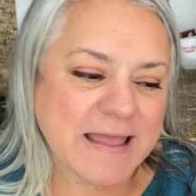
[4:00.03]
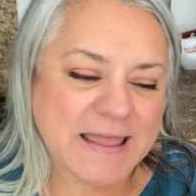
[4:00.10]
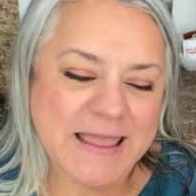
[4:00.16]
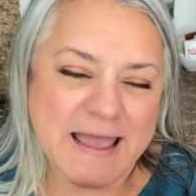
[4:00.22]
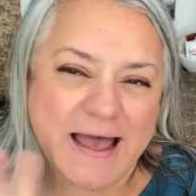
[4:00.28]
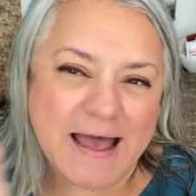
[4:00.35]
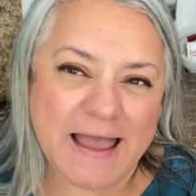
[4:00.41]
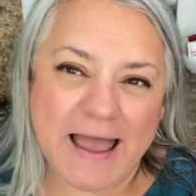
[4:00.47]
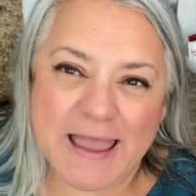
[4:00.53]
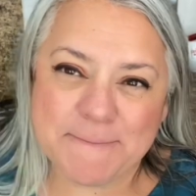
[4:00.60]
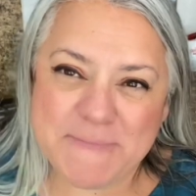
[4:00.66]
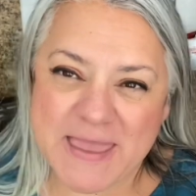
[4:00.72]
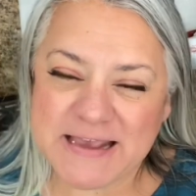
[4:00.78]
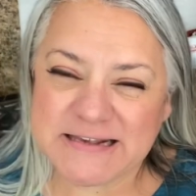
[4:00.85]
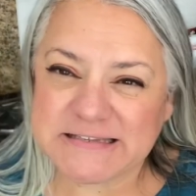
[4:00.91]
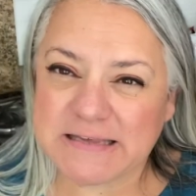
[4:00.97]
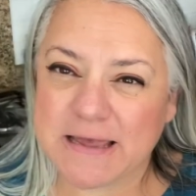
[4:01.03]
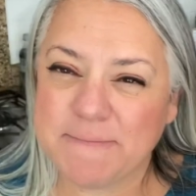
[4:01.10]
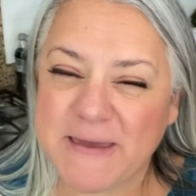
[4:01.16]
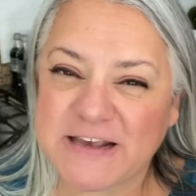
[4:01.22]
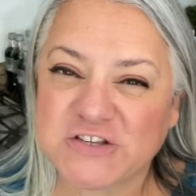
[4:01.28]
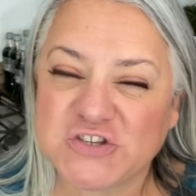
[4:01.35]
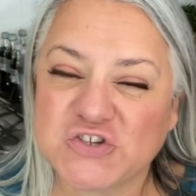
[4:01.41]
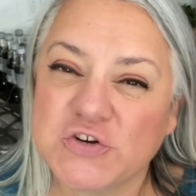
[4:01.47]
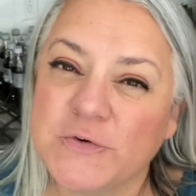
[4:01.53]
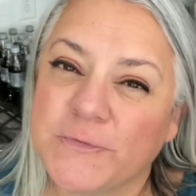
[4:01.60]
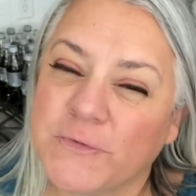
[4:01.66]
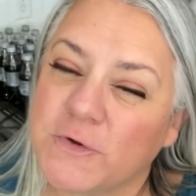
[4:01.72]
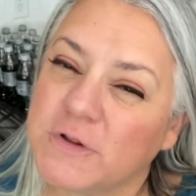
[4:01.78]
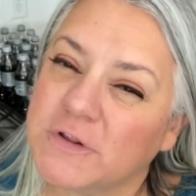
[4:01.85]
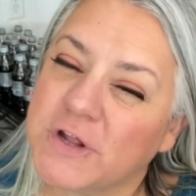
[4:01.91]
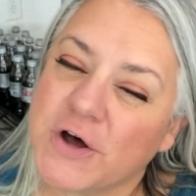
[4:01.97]
uh, I makes, it makes two
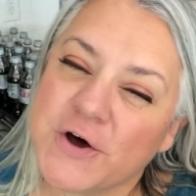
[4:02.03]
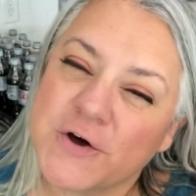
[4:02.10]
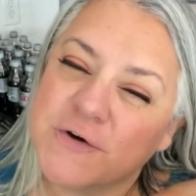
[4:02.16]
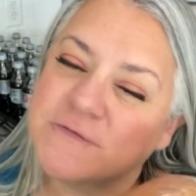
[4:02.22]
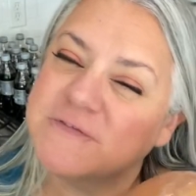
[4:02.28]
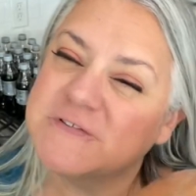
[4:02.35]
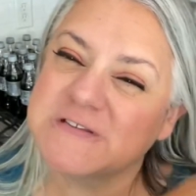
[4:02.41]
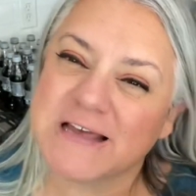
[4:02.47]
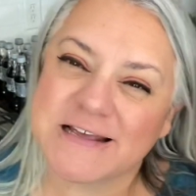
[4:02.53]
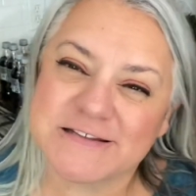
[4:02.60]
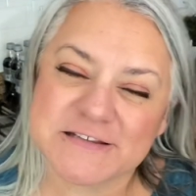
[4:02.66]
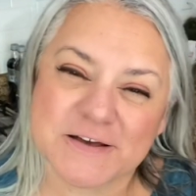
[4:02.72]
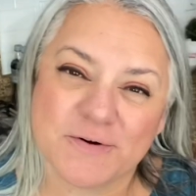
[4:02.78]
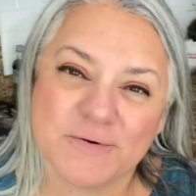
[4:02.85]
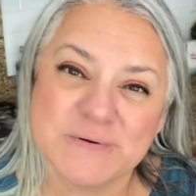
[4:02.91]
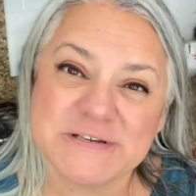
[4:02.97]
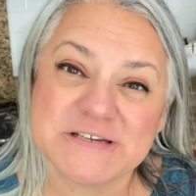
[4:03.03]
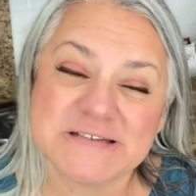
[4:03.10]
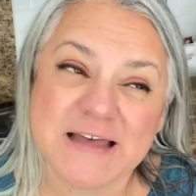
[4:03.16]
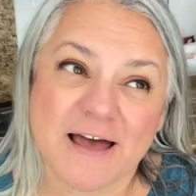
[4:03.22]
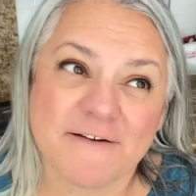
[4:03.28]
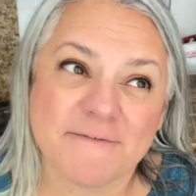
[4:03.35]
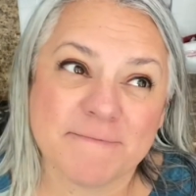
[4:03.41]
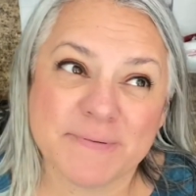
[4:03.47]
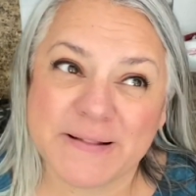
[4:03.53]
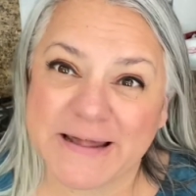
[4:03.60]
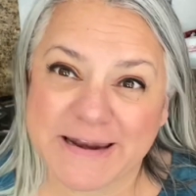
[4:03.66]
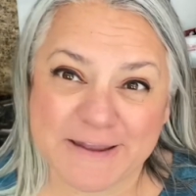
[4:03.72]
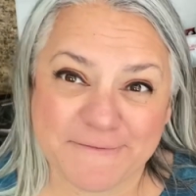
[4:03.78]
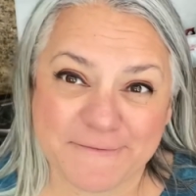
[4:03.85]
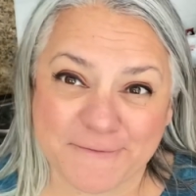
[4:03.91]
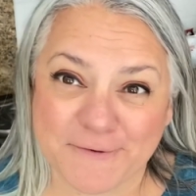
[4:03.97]
full loaves, and so we just have
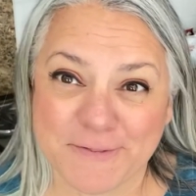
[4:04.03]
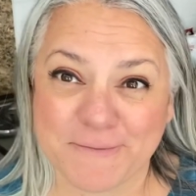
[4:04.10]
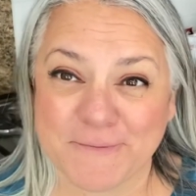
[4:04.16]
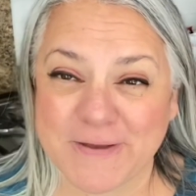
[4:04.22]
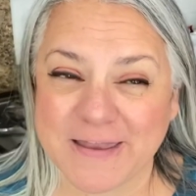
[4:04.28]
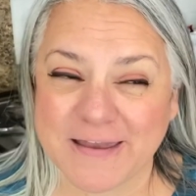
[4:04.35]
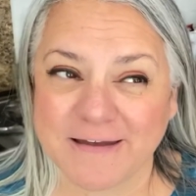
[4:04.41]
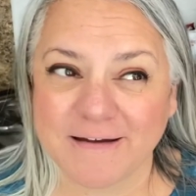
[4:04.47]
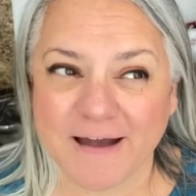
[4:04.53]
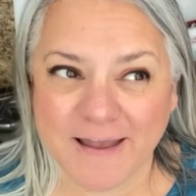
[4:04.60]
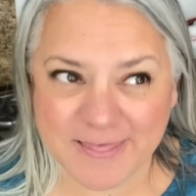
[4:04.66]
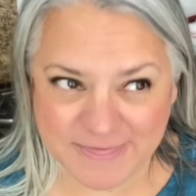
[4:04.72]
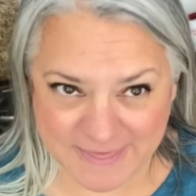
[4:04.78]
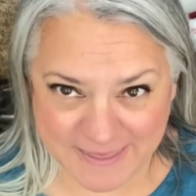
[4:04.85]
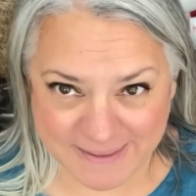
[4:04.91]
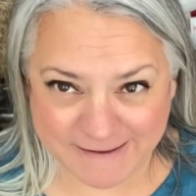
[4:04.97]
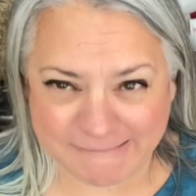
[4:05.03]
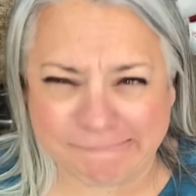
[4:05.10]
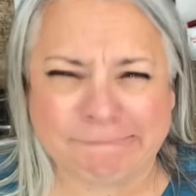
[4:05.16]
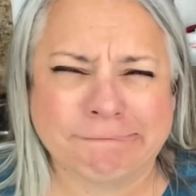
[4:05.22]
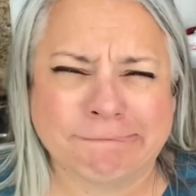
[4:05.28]
plenty for the week, I think.